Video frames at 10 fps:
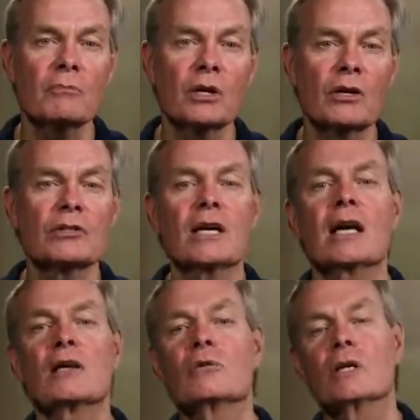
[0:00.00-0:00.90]
because they
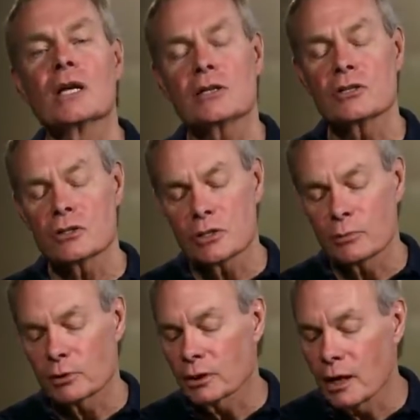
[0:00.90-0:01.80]
had a
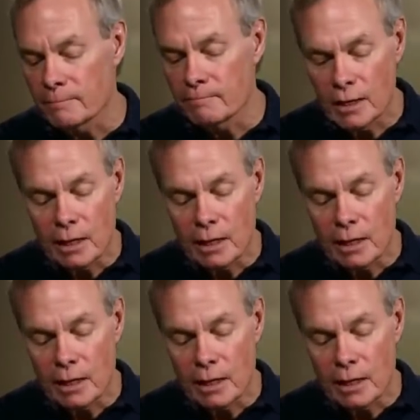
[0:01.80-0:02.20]
relationship with God.